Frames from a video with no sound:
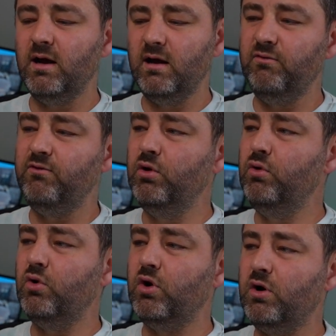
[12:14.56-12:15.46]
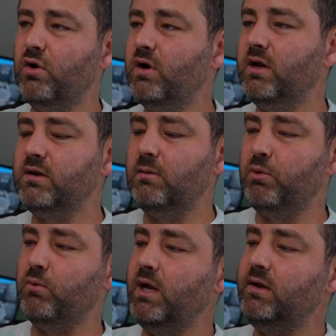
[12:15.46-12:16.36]
If you are a type
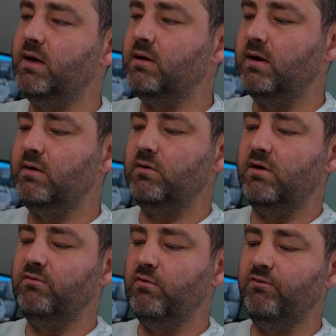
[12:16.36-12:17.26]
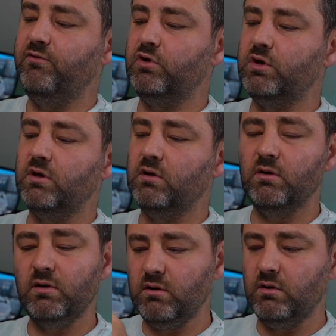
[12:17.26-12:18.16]
of racer that likes to have
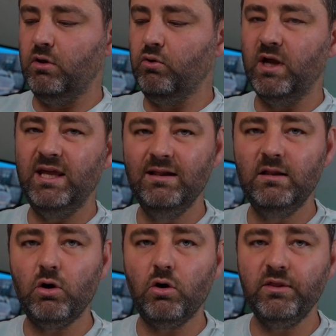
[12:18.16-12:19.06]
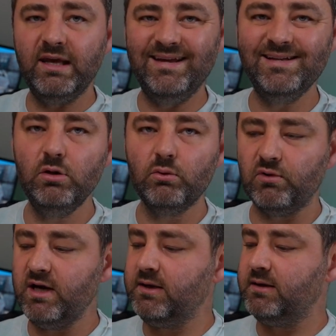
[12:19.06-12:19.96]
your heel on the heel
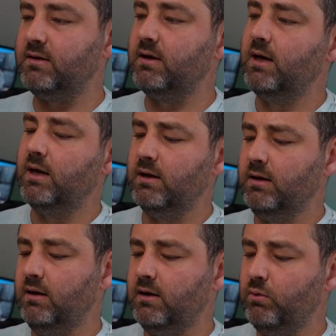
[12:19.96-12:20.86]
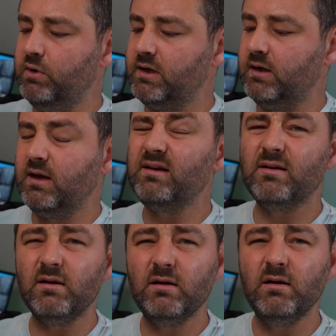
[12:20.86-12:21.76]
rest, then I would say
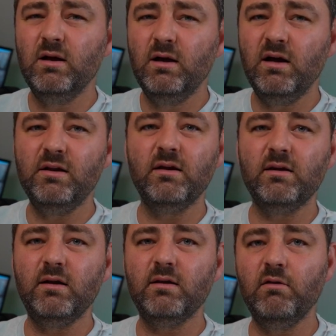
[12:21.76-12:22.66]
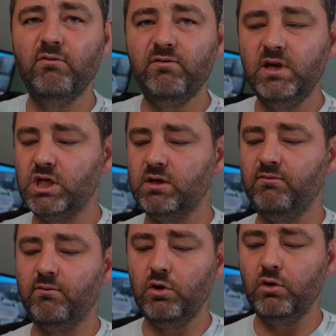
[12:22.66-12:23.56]
that's a nice little feature
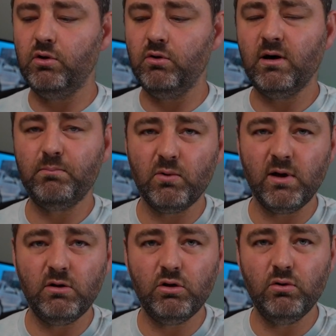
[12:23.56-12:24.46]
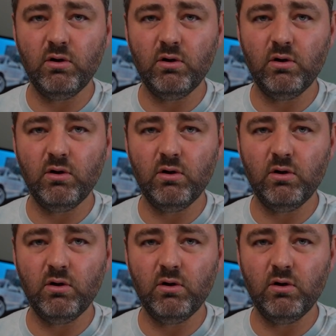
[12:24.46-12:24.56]
for you to upgrade to.